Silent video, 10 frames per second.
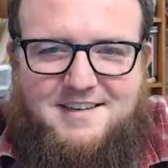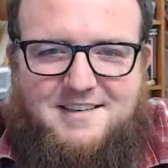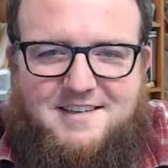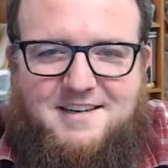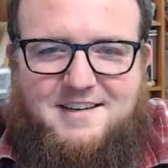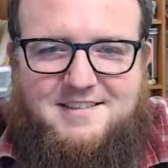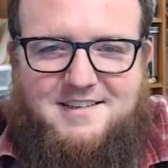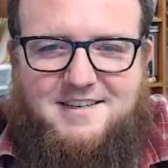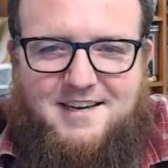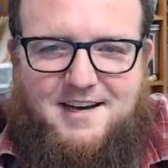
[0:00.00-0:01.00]
not
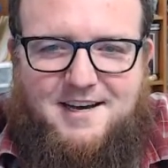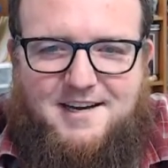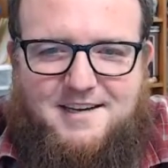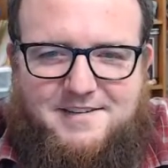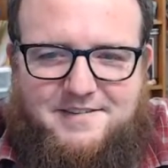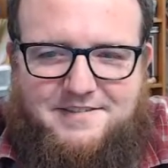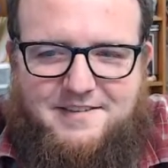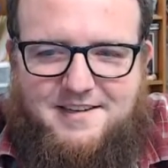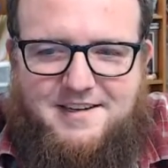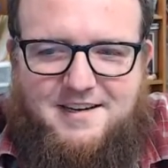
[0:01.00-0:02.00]
alive
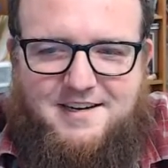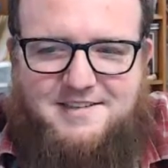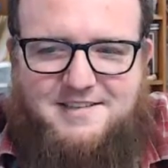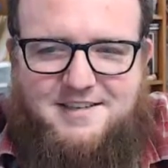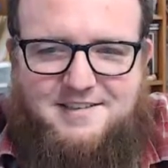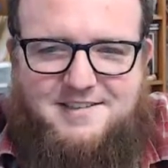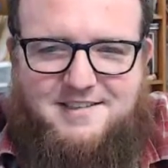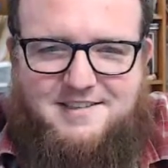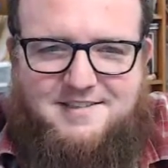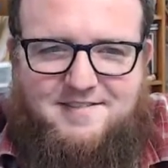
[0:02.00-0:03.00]
until
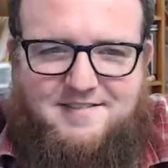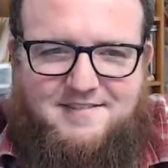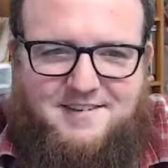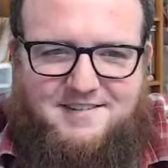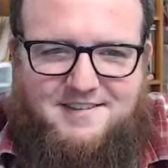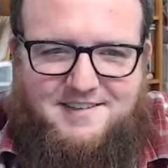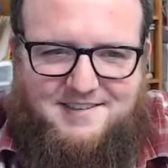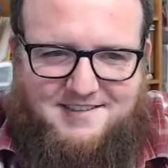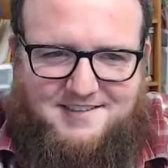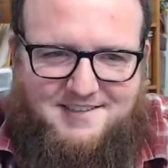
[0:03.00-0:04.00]
just
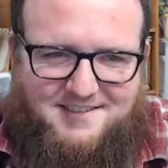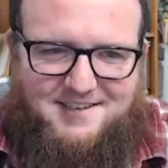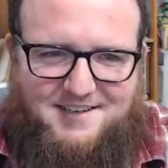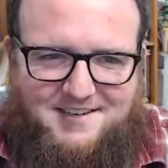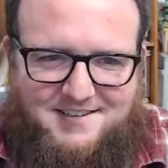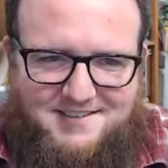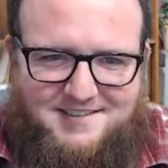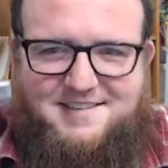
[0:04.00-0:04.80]
moments ago.